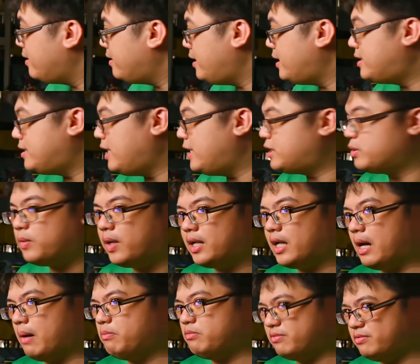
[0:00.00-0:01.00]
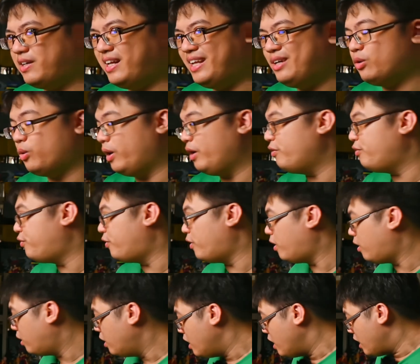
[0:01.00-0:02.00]
This is what I'm really going
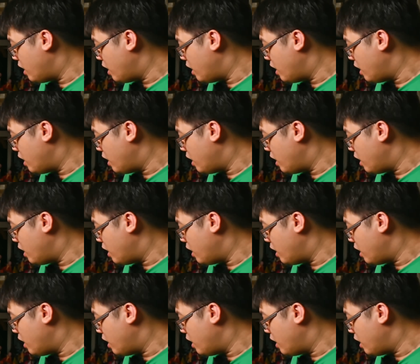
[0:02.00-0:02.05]
for.